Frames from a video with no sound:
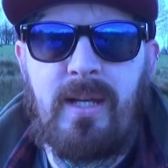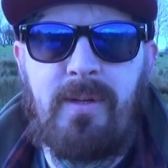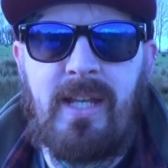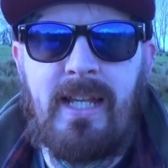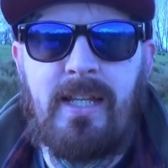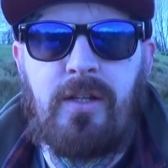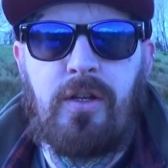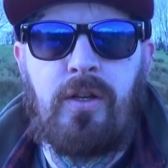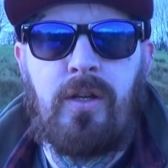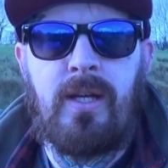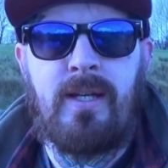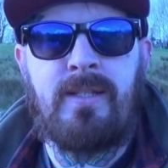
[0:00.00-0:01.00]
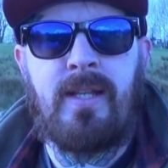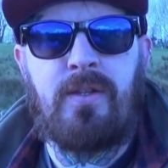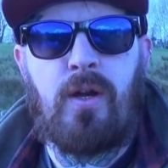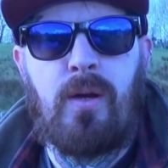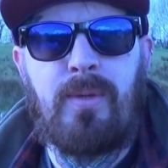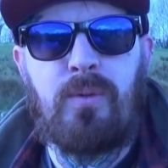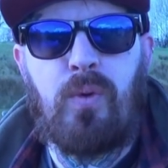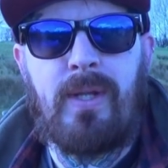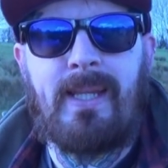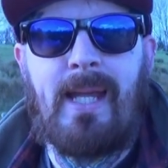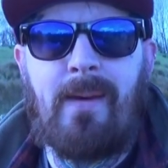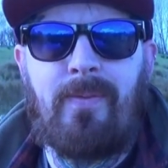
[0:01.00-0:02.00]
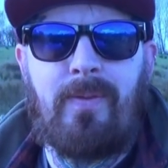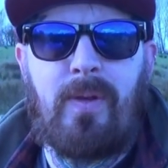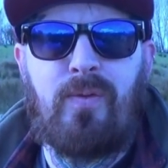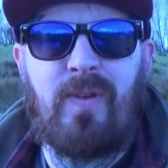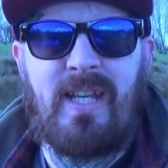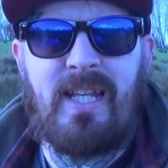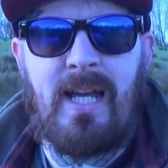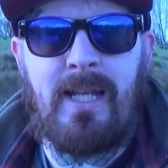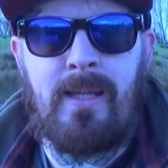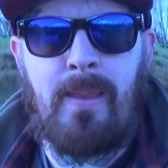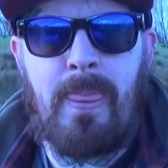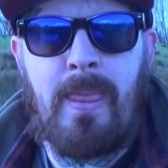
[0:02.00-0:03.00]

thing we need to do is determine what depth they're feeding at.